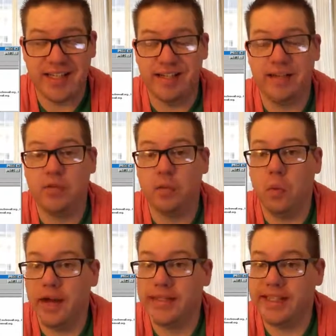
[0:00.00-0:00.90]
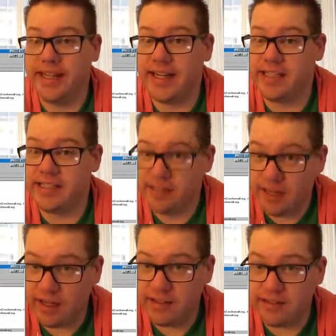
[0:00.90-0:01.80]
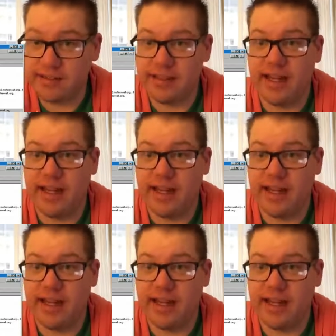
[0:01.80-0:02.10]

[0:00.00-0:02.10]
is, what DNS does,